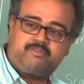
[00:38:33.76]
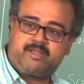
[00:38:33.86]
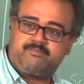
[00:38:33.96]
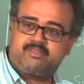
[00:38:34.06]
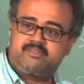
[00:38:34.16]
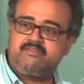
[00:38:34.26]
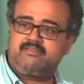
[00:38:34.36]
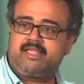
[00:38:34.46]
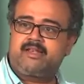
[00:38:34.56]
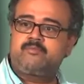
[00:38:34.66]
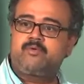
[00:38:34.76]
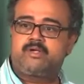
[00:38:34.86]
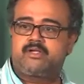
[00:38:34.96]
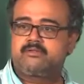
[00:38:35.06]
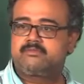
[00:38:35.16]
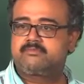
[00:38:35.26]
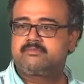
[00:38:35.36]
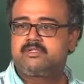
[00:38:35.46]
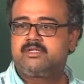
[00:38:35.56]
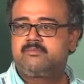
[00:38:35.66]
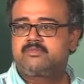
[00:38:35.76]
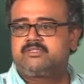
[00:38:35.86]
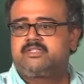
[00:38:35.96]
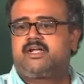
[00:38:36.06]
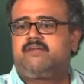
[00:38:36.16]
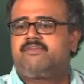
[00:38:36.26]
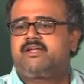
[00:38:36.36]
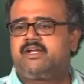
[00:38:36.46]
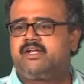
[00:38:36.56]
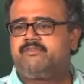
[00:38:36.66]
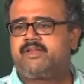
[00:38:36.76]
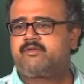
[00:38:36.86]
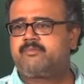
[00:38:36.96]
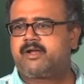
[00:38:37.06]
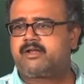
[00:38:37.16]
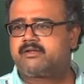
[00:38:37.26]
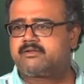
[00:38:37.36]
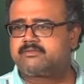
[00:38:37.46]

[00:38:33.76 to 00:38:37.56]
times in this, I will remove it, because it can't figure in a frequent pattern.